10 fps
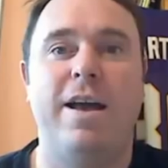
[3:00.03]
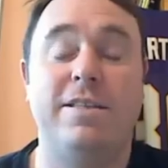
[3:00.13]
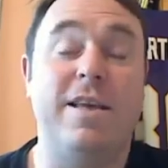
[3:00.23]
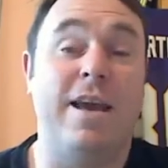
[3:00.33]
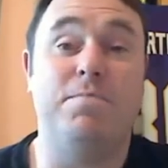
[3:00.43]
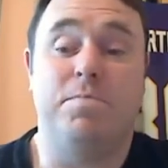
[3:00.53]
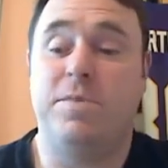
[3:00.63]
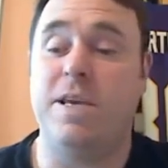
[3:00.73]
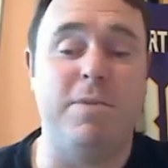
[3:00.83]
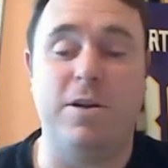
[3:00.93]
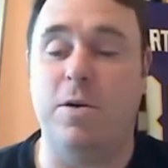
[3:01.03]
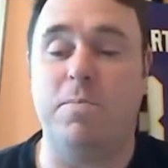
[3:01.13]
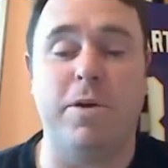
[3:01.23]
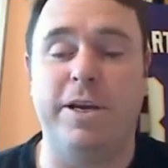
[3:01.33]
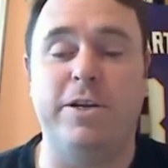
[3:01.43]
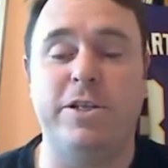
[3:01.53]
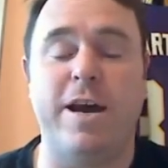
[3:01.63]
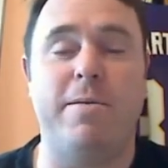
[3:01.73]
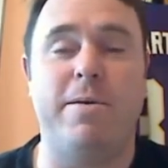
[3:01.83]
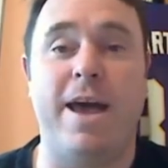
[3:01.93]
He seemed to do a pretty good
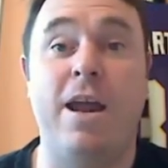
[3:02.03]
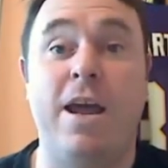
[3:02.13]
job of that.